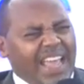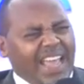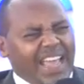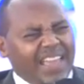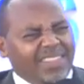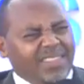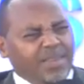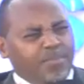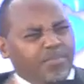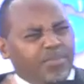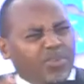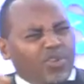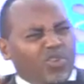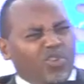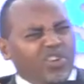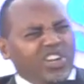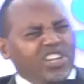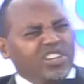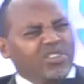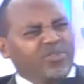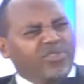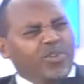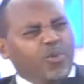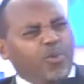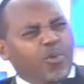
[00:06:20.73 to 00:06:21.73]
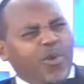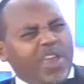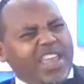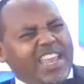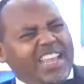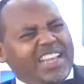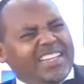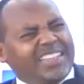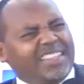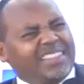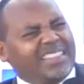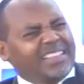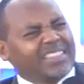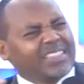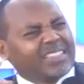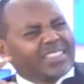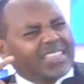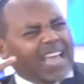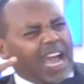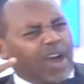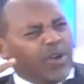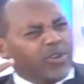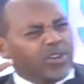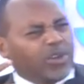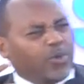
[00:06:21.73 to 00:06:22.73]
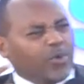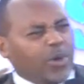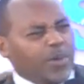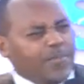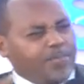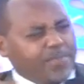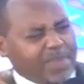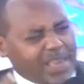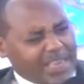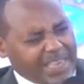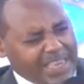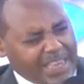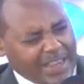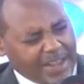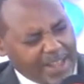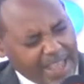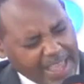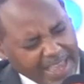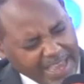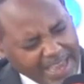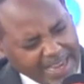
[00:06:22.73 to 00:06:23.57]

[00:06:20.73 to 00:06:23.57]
and the blowing of the wind and the sound they were making,